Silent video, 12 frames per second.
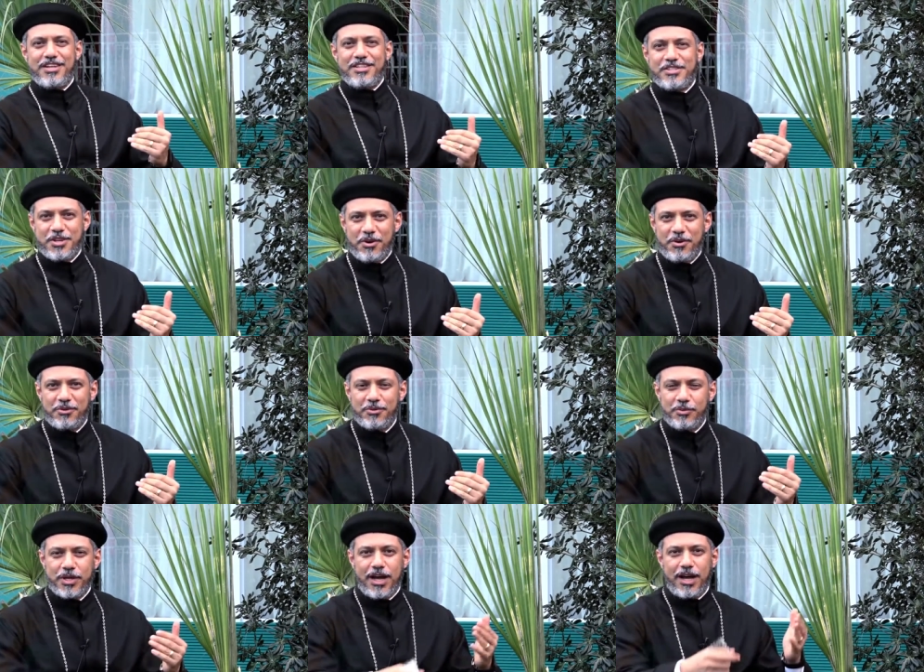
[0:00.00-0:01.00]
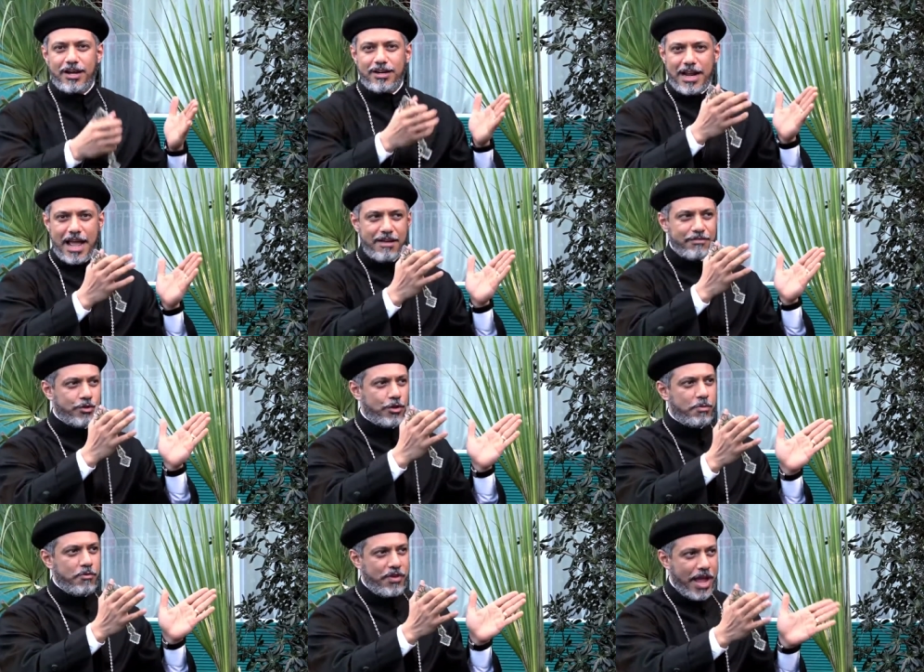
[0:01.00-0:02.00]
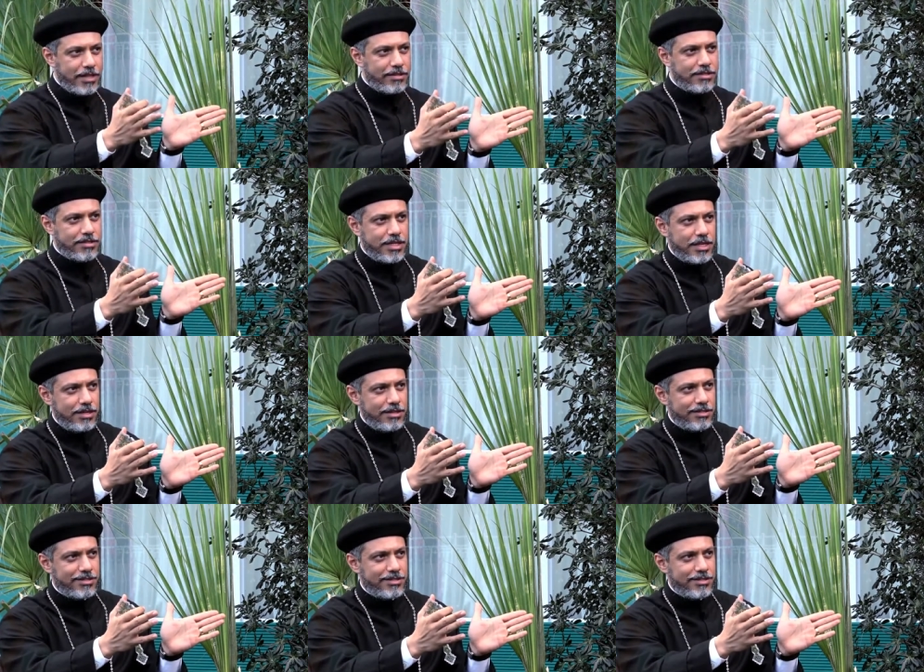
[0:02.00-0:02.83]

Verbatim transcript: So we are have a group of haters here.